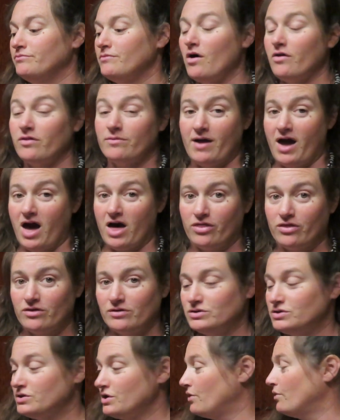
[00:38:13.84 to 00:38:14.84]
all the
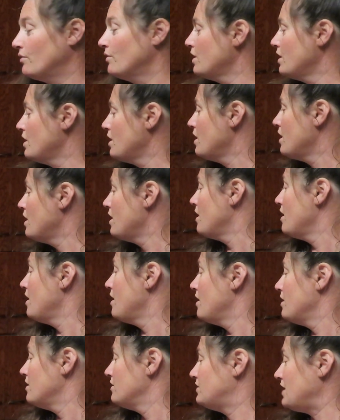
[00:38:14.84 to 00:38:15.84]
math. So
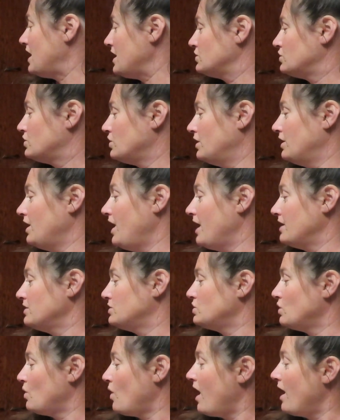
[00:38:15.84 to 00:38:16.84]
that's good. And
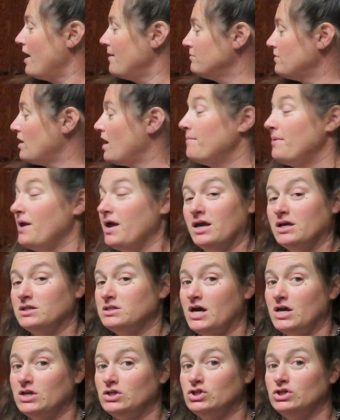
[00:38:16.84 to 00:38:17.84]
so I'm not paying
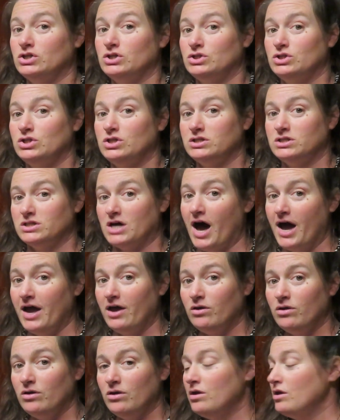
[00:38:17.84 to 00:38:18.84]
attention to the
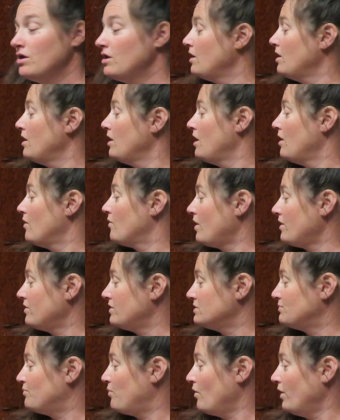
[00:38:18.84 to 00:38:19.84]
dial at
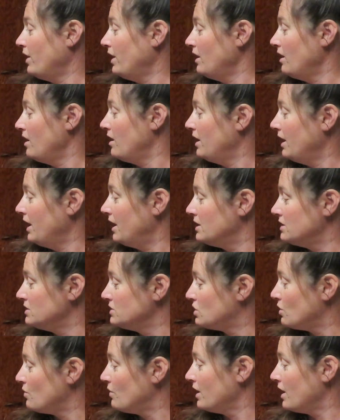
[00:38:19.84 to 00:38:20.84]
this point. It is
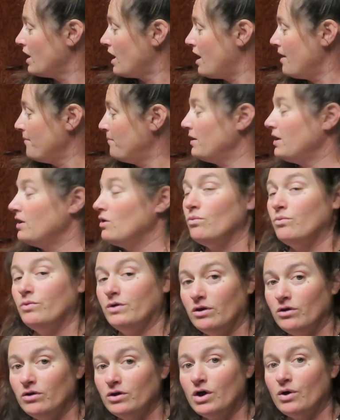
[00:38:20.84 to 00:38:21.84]
going up. It
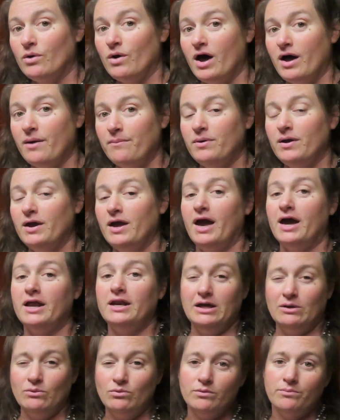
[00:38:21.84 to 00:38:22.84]
will go up, and
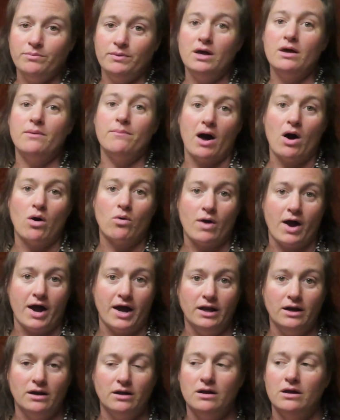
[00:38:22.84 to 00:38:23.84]
it will be about
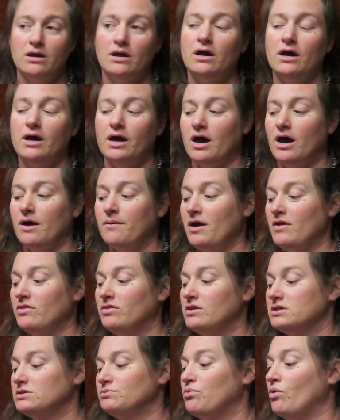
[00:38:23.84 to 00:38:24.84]
right at
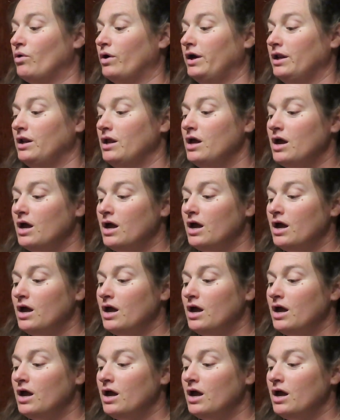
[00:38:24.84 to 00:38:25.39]
this point.